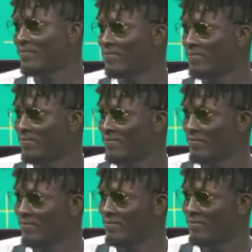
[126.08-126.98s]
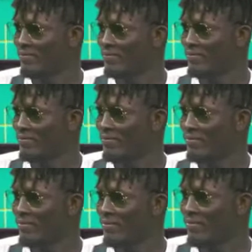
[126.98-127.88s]

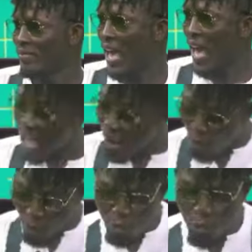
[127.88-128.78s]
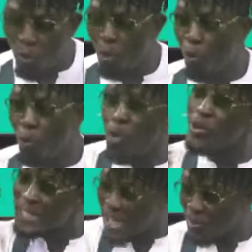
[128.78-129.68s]
A Yarahunimu,
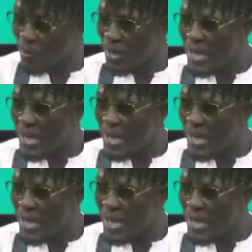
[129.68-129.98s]
Wosano.